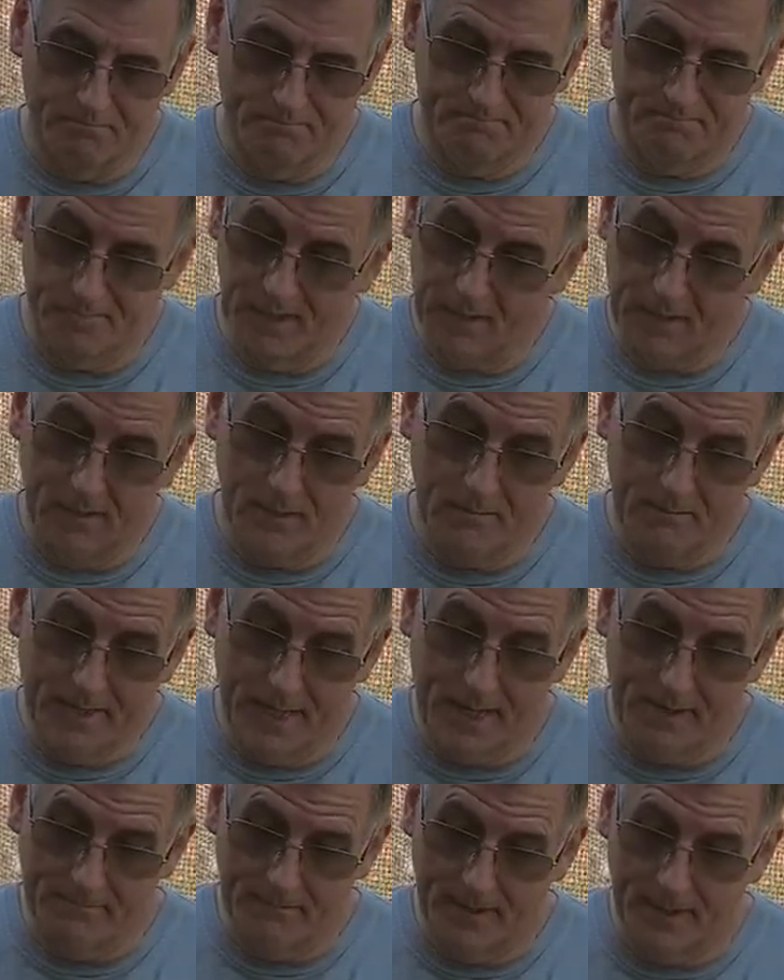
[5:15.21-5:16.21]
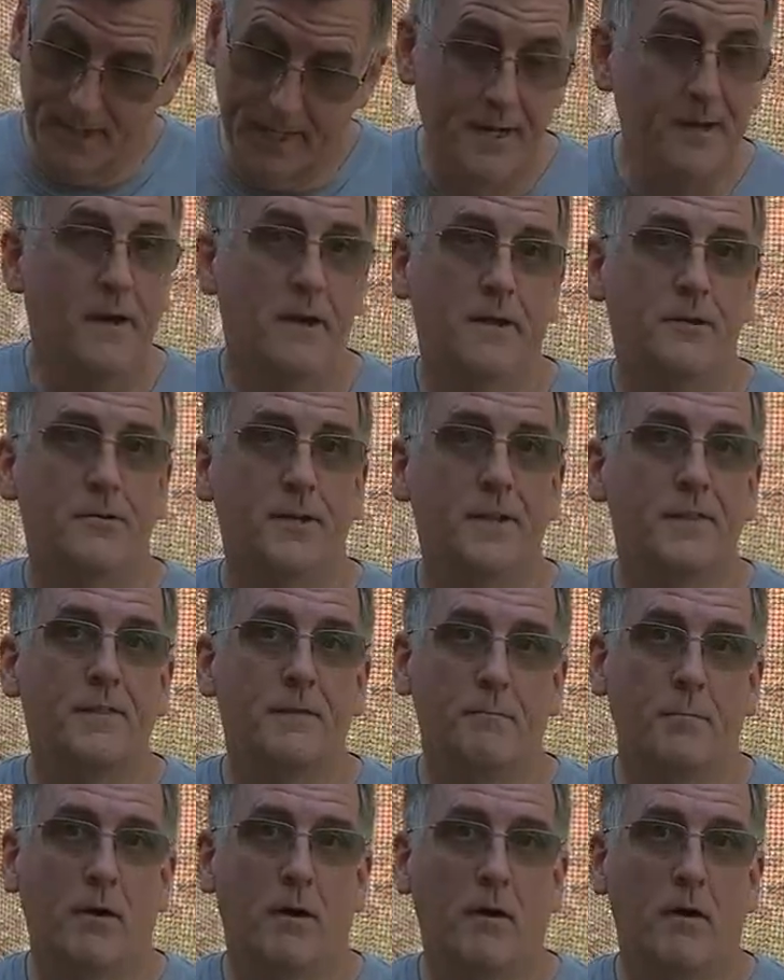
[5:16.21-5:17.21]
the club can't really get underneath the
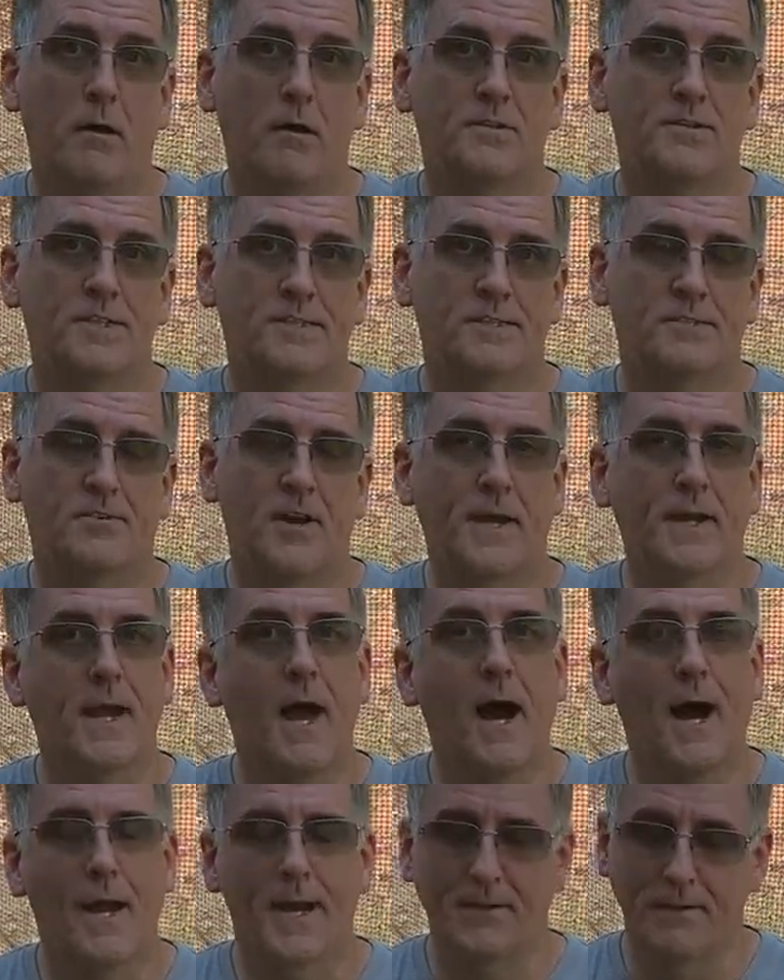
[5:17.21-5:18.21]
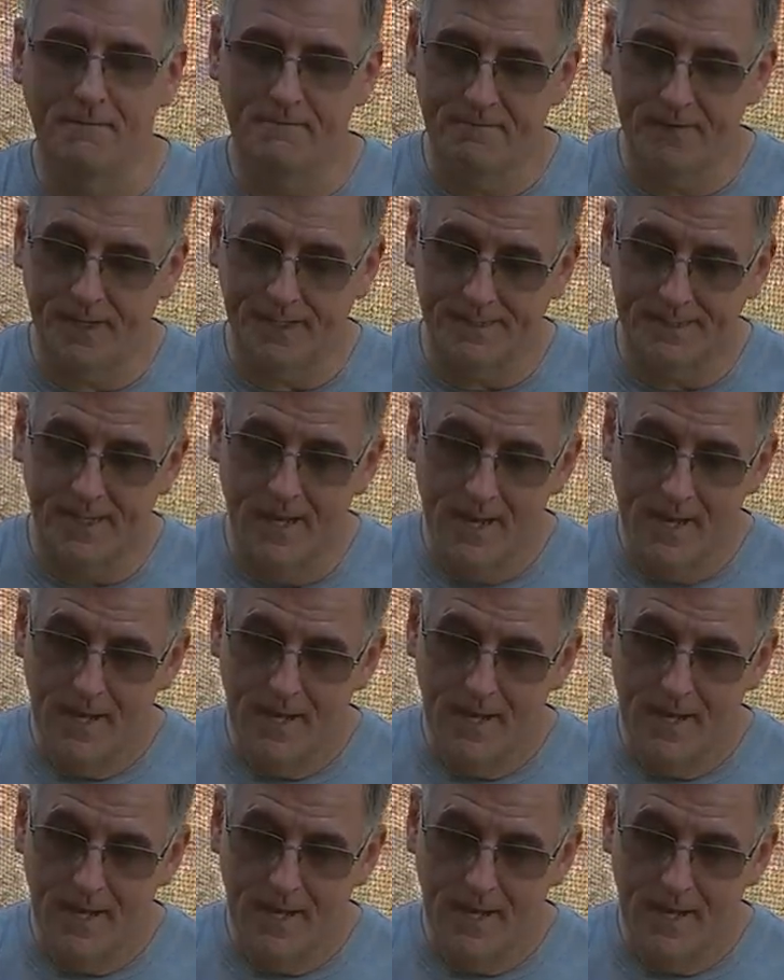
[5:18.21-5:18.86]
ball to strike high on the face.